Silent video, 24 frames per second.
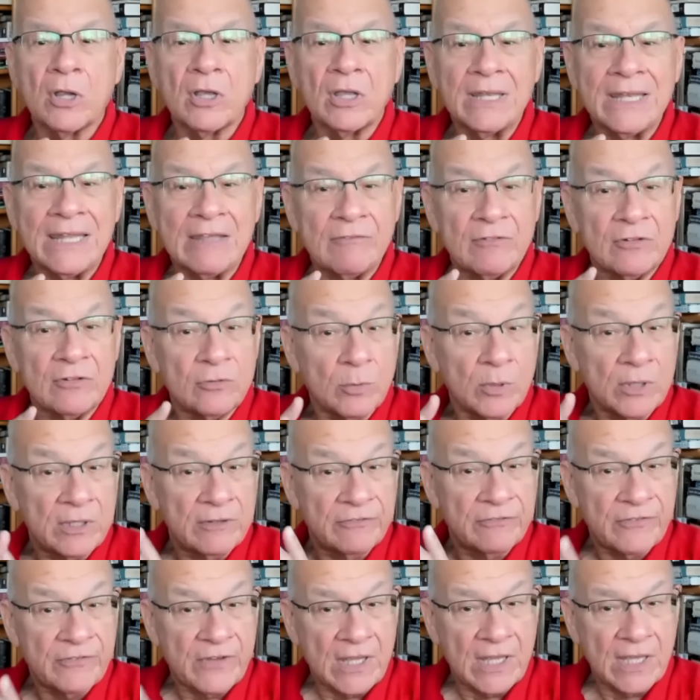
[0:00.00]

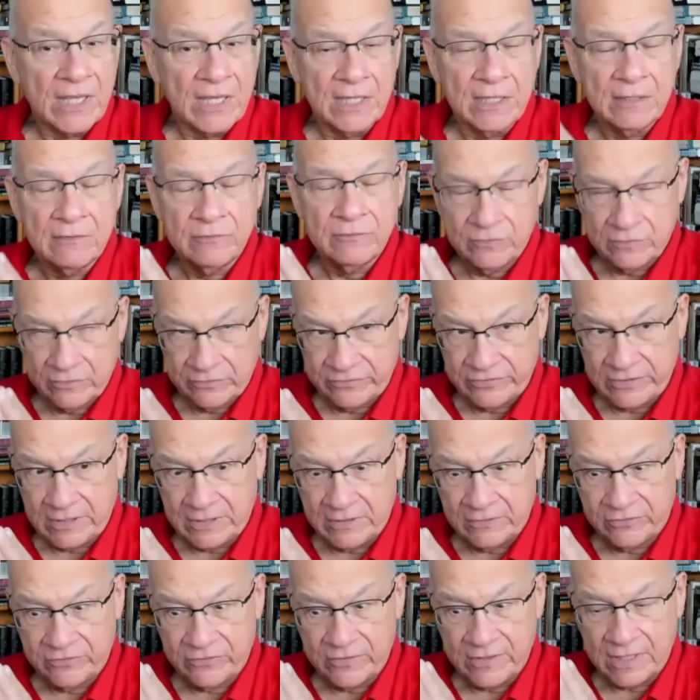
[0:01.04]
11:25
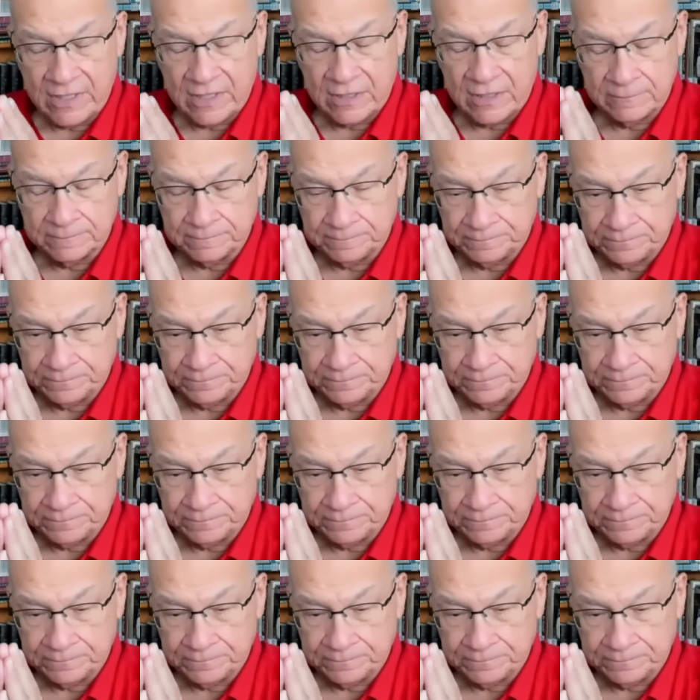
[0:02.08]
says that